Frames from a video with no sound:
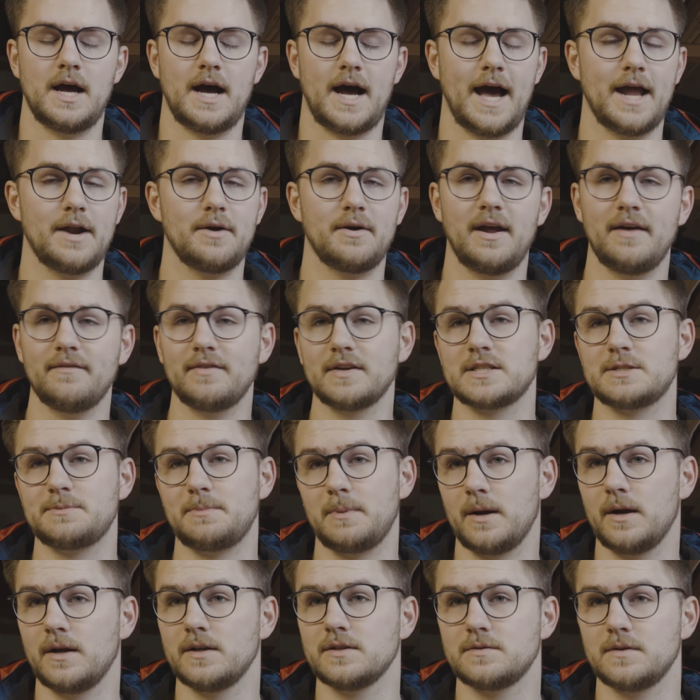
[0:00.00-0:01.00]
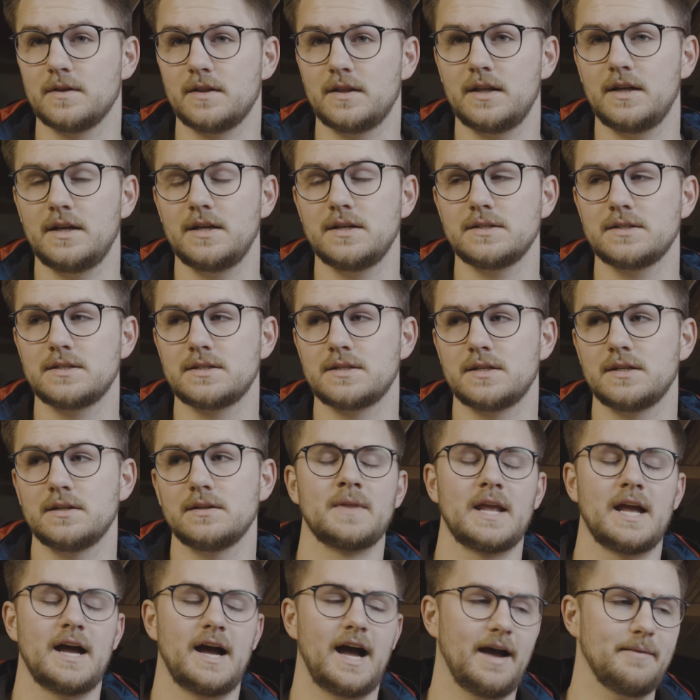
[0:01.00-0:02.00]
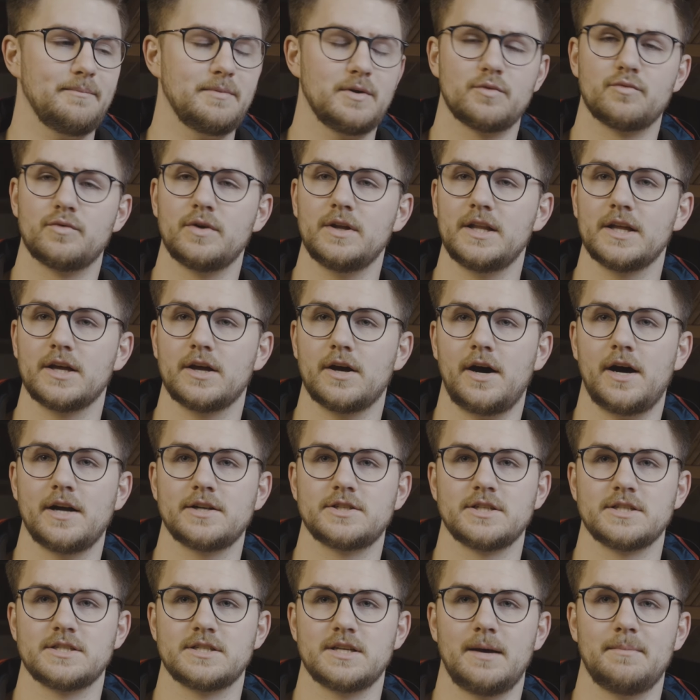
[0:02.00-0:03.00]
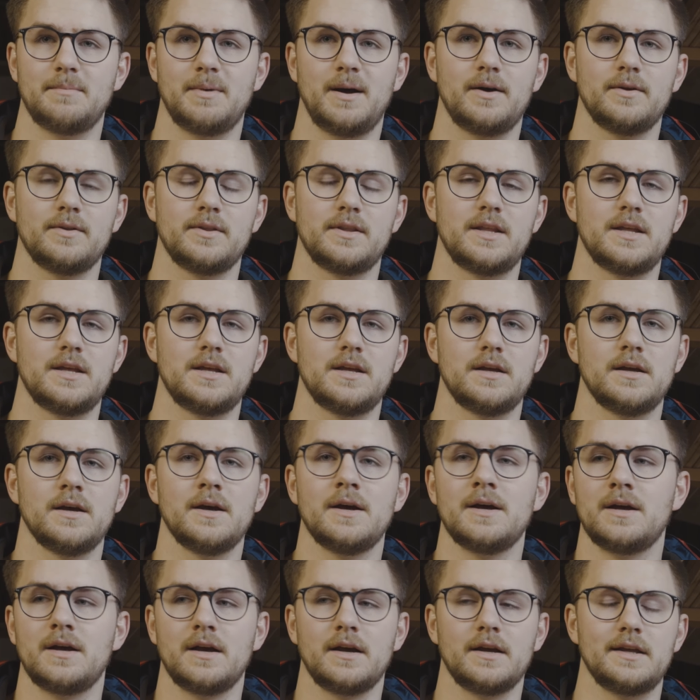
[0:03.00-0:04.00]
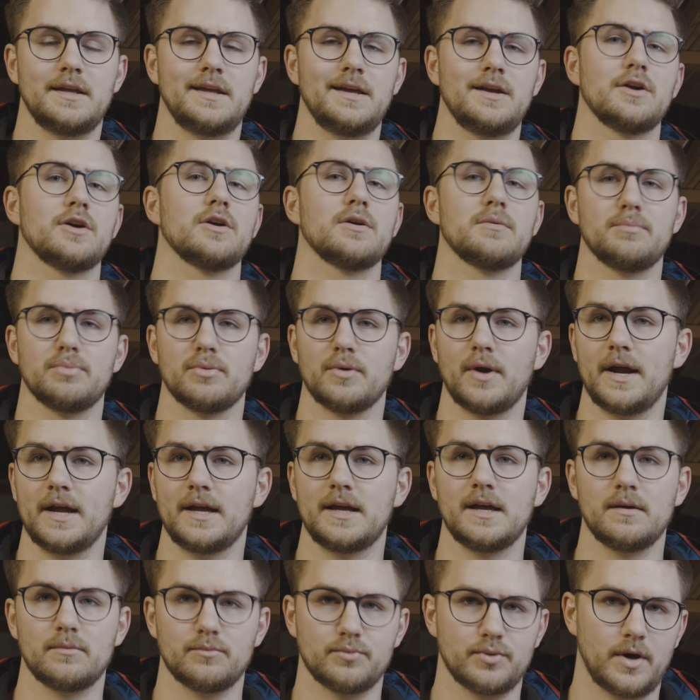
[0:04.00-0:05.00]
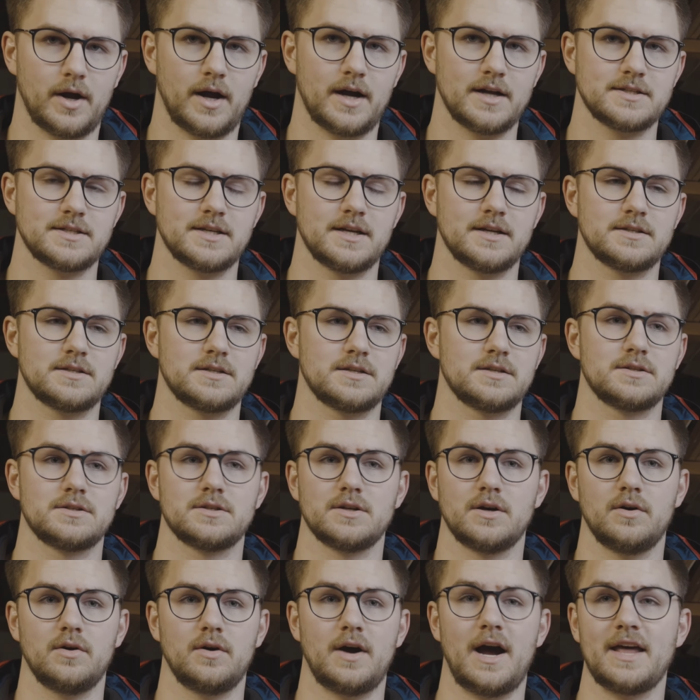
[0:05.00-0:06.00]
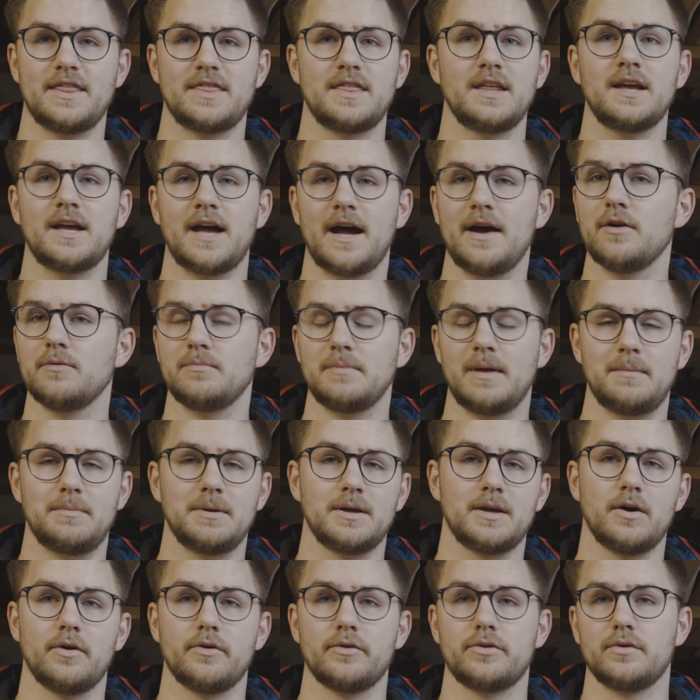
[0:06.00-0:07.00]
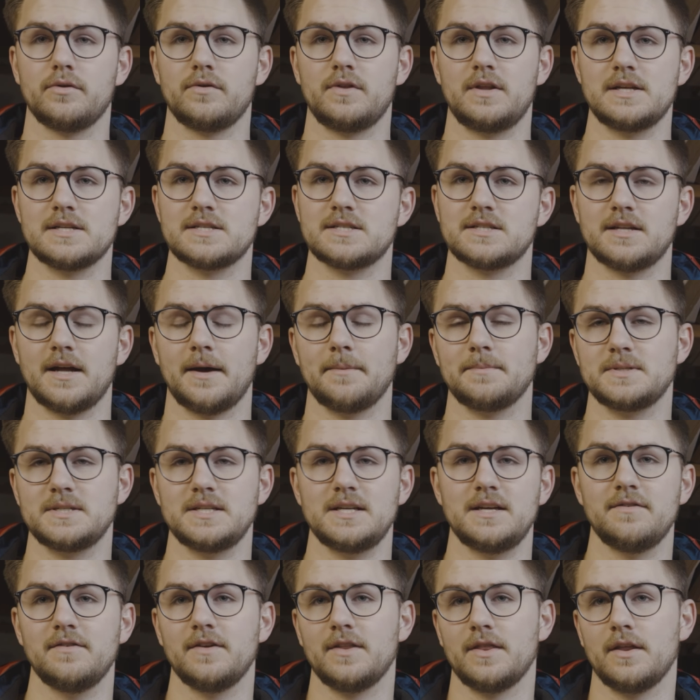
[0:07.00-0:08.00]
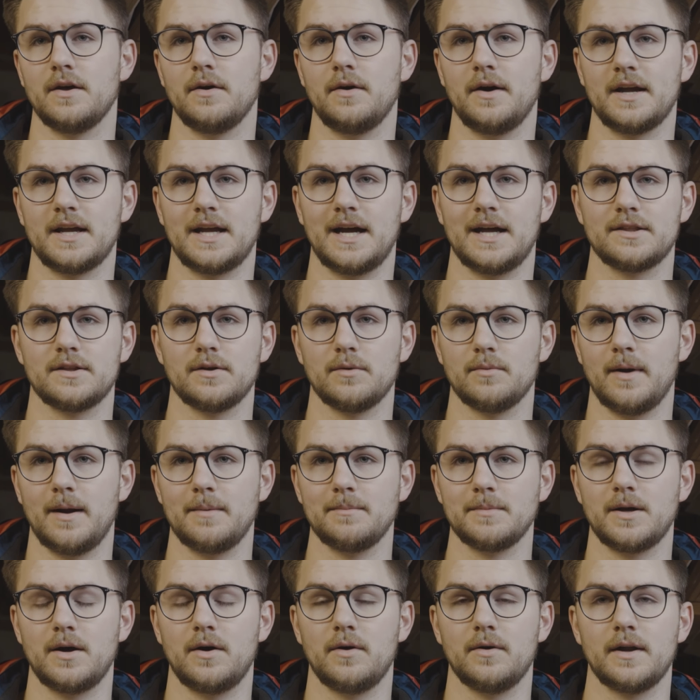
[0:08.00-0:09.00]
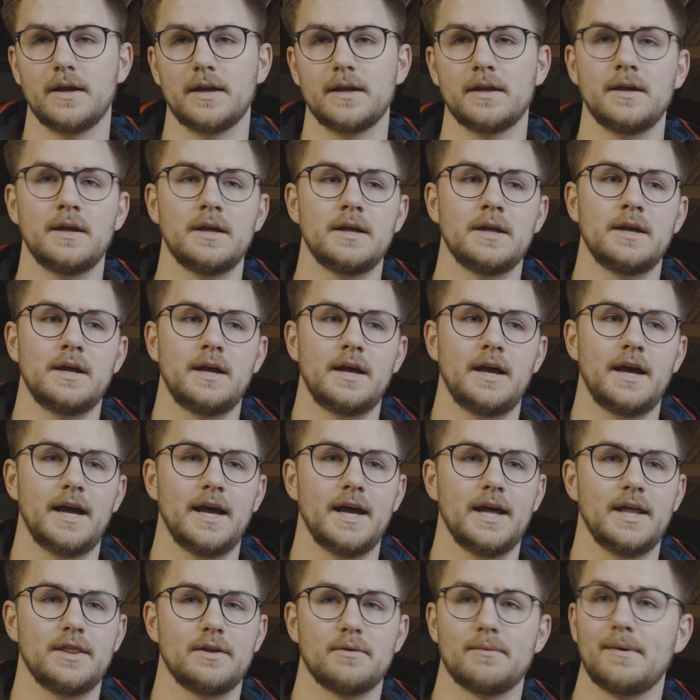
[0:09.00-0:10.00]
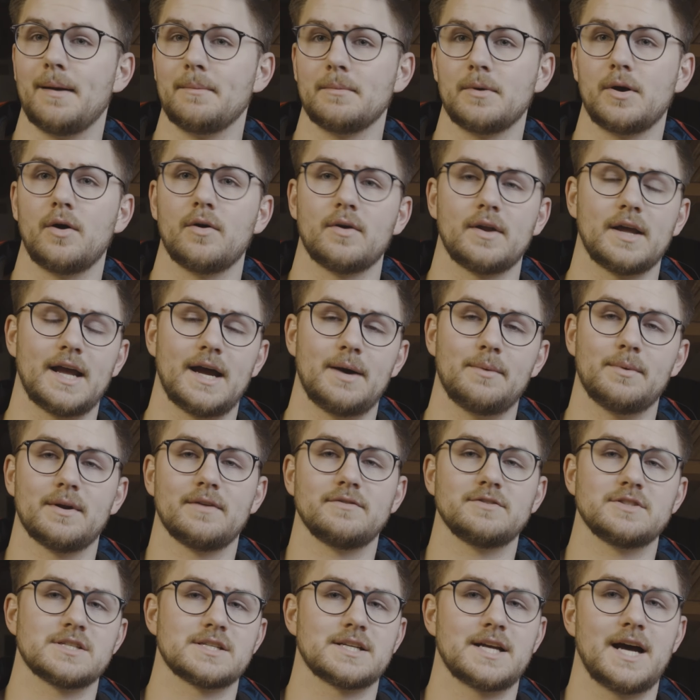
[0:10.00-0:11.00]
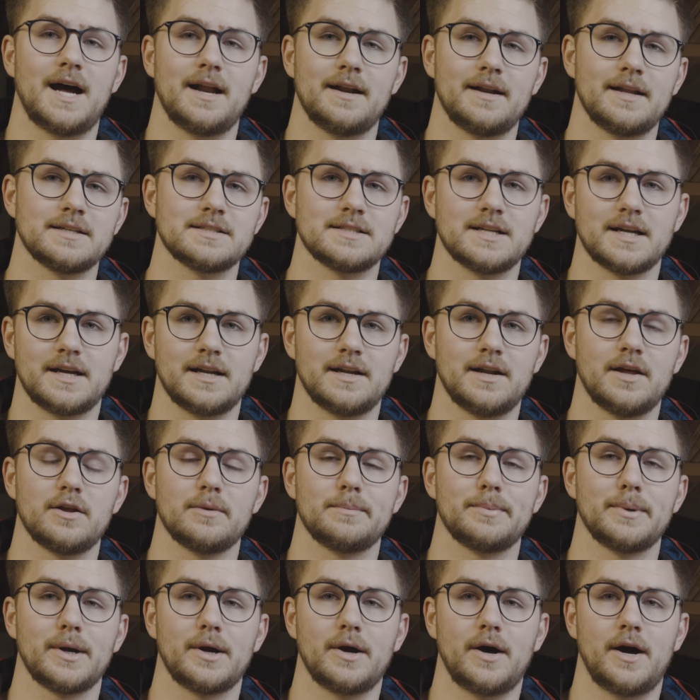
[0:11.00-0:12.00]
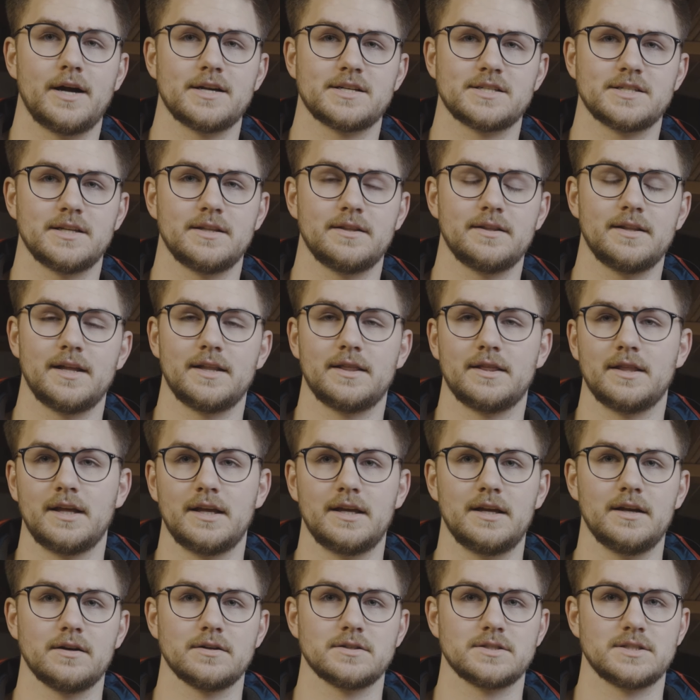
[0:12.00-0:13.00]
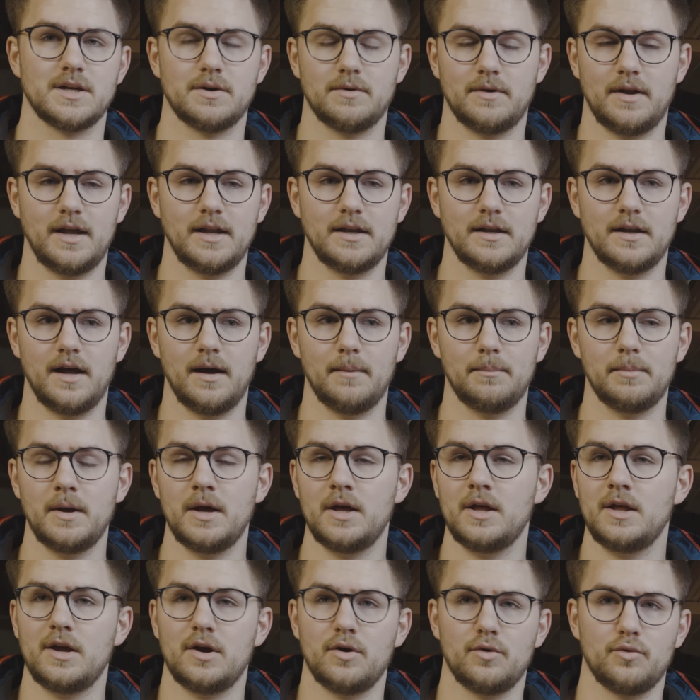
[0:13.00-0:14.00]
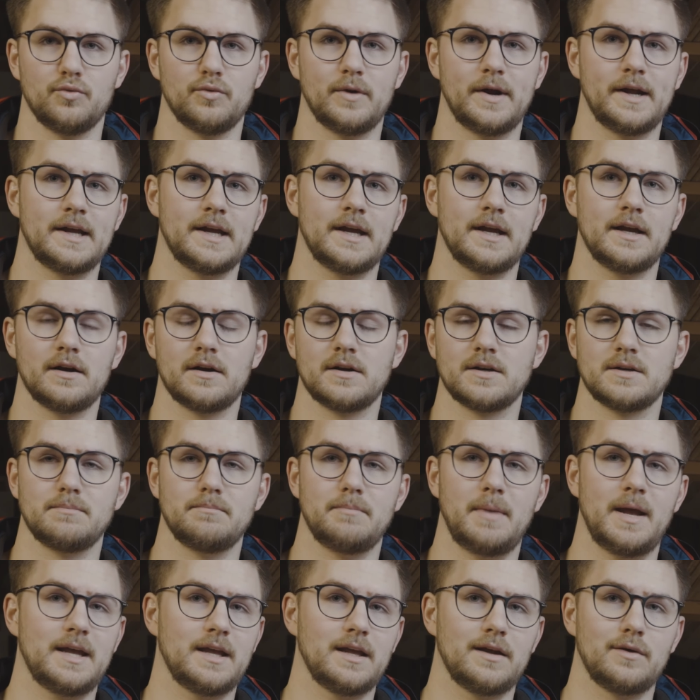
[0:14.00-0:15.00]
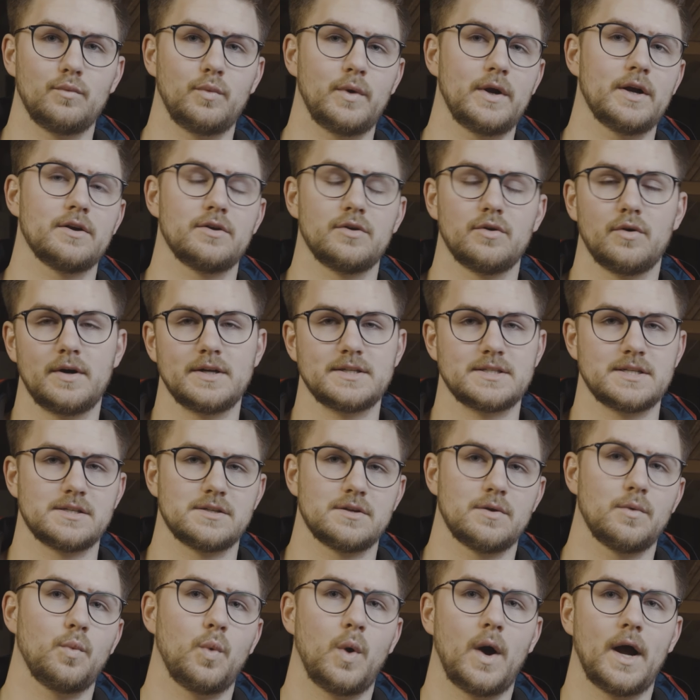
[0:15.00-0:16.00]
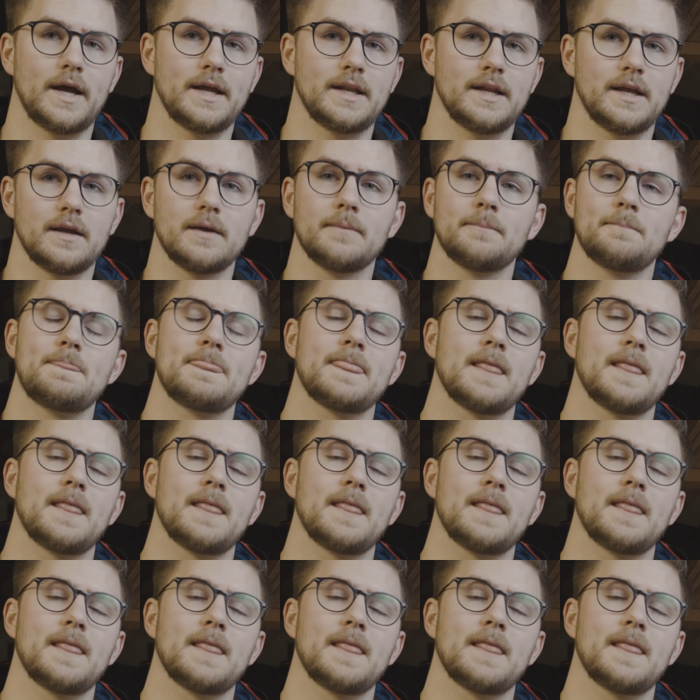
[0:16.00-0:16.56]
I don't have experience with these. I've been really cautious about the gear break-in process. So I think I would maybe go through these steps even though I got the REM coating. And the REM coating I would have just gotten as like another precaution that the gears don't end up ringing or making weird noises or whining.